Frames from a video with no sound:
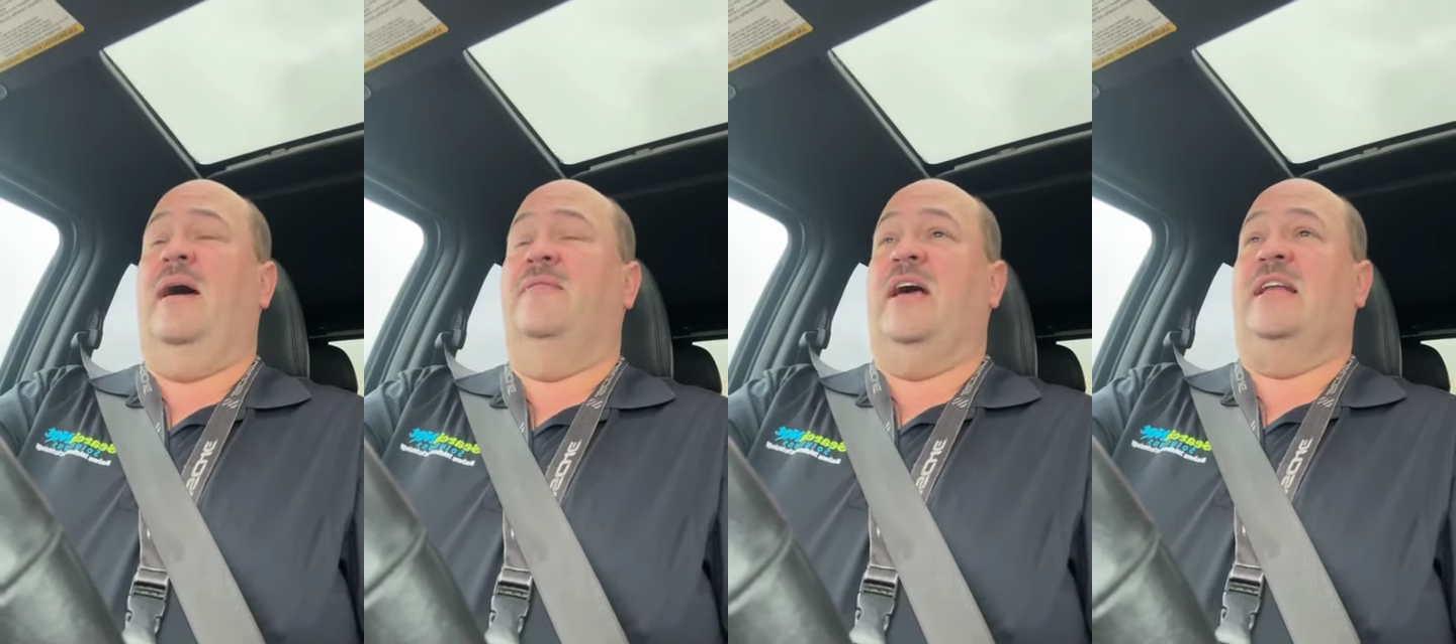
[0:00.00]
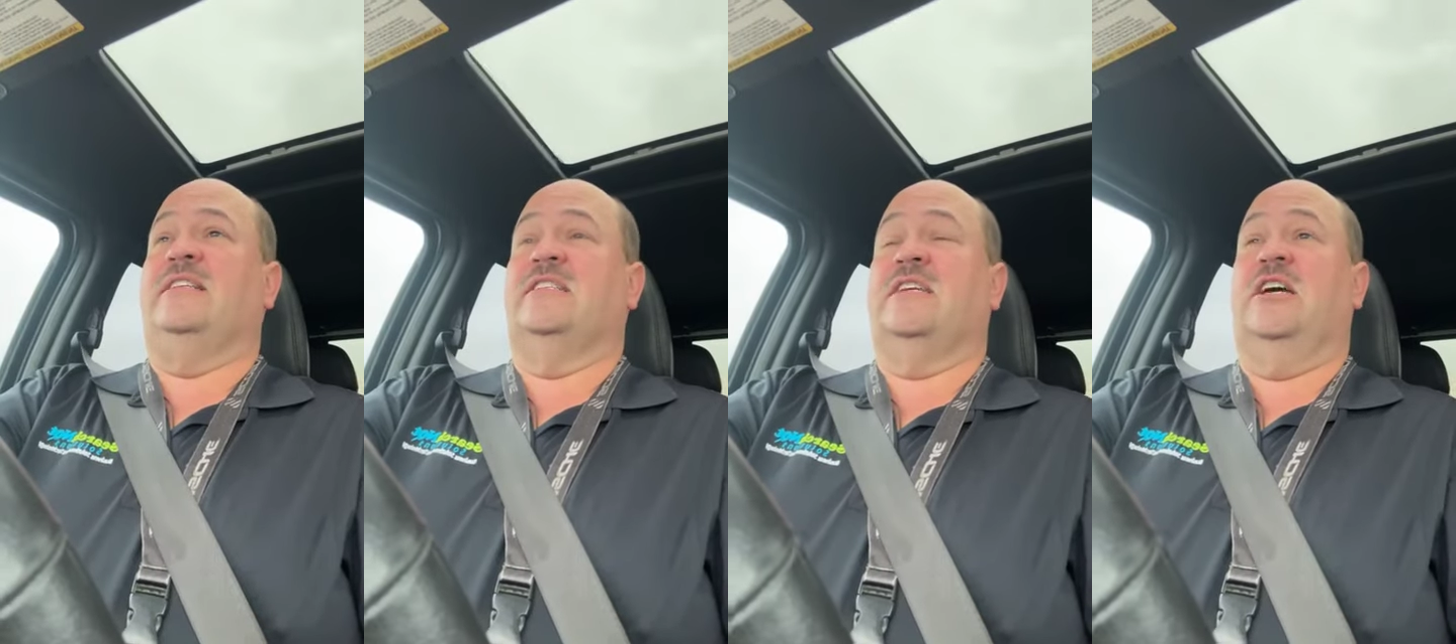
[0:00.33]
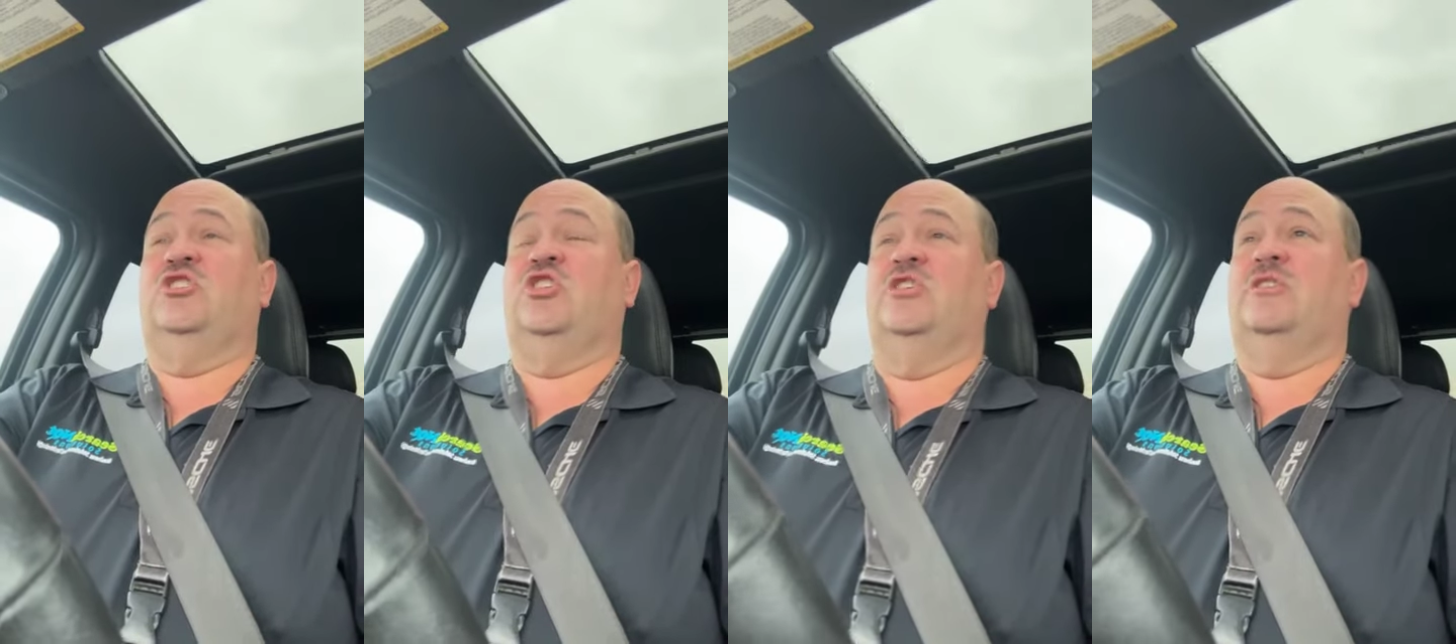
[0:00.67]
have that
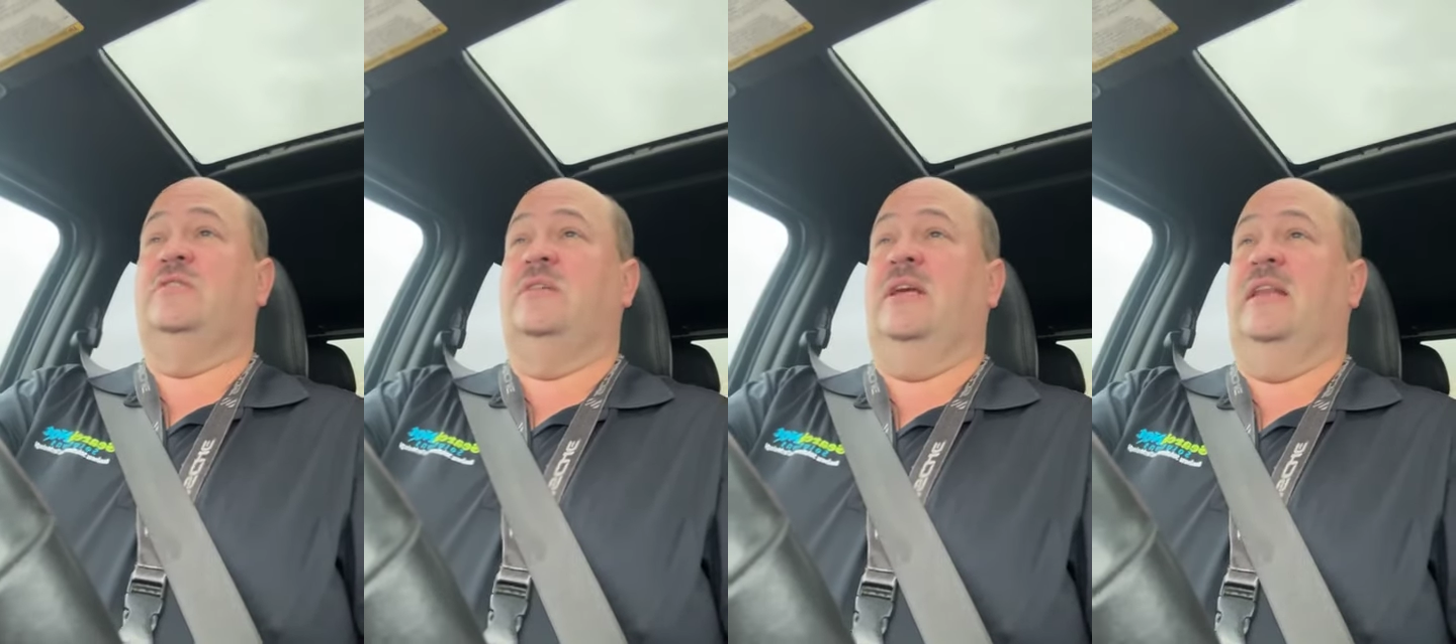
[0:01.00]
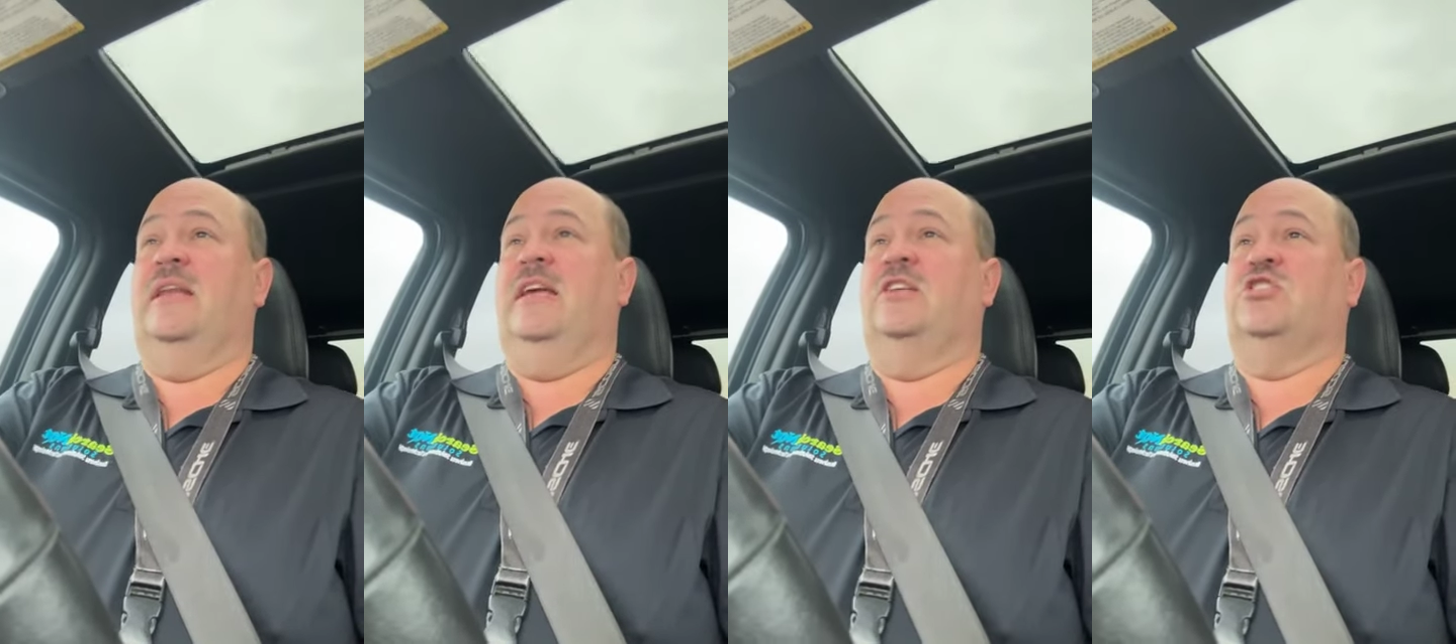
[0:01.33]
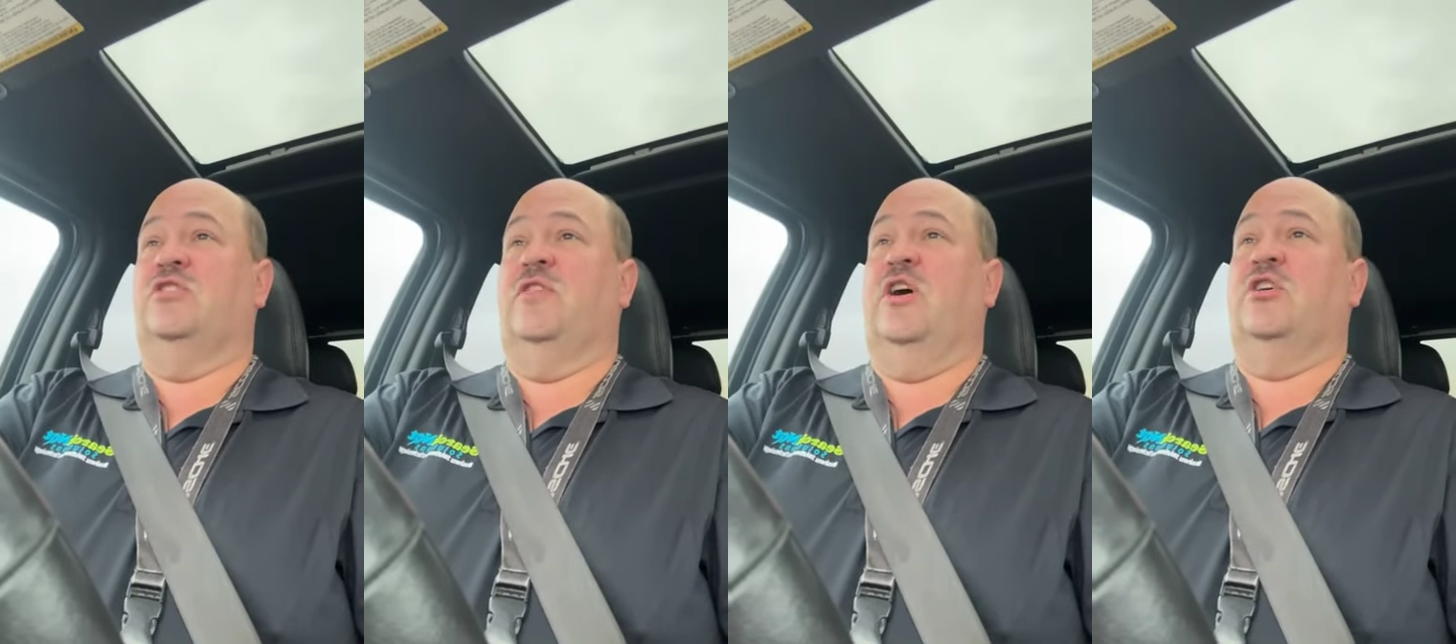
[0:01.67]
discussion in
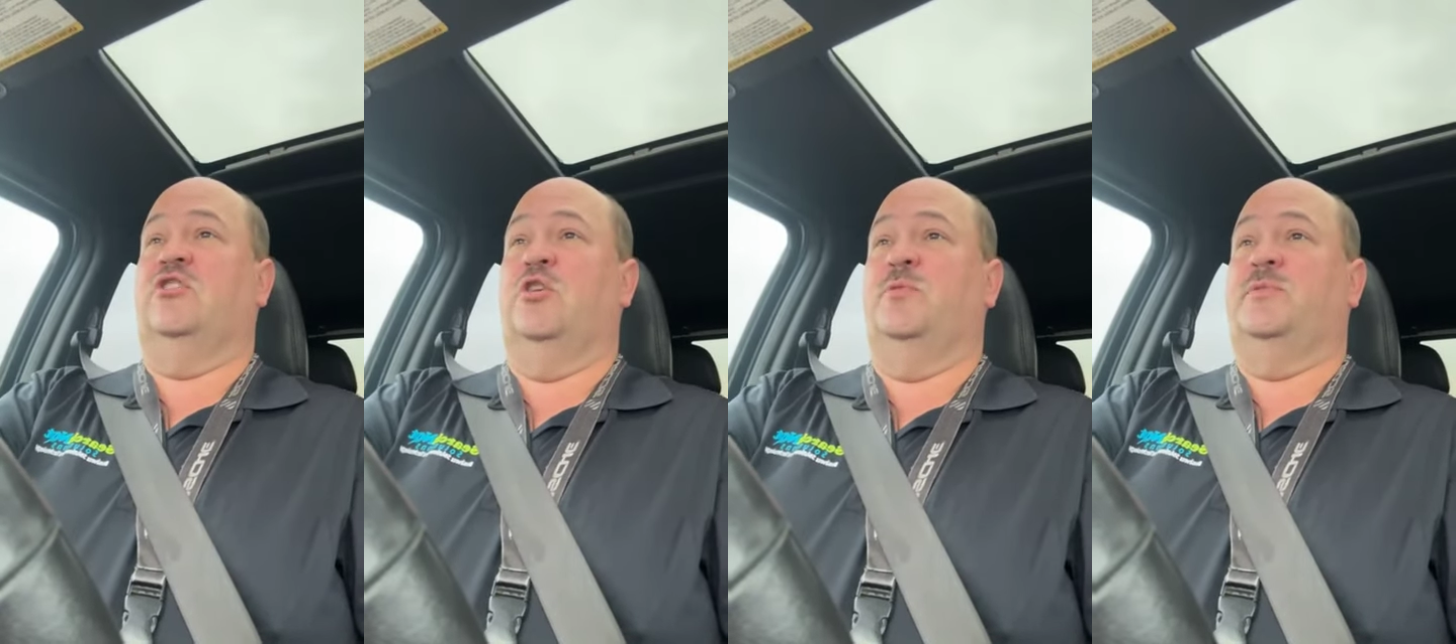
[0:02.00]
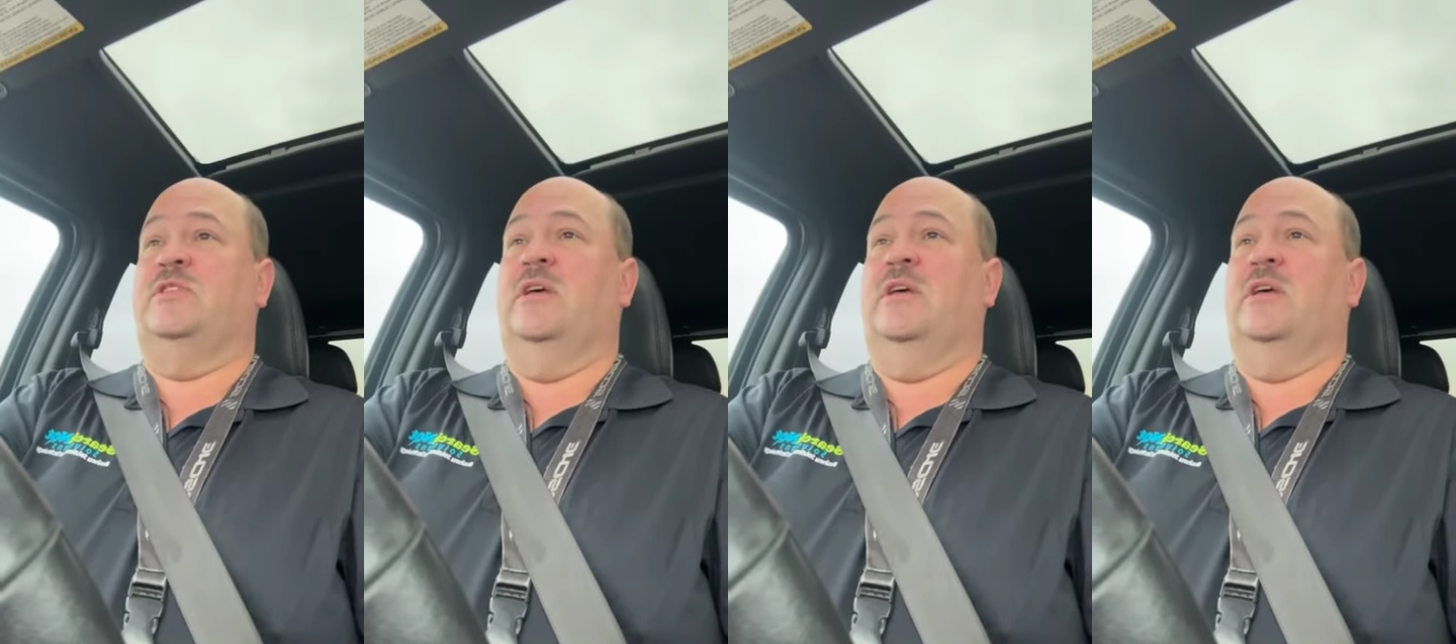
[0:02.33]
each of our groups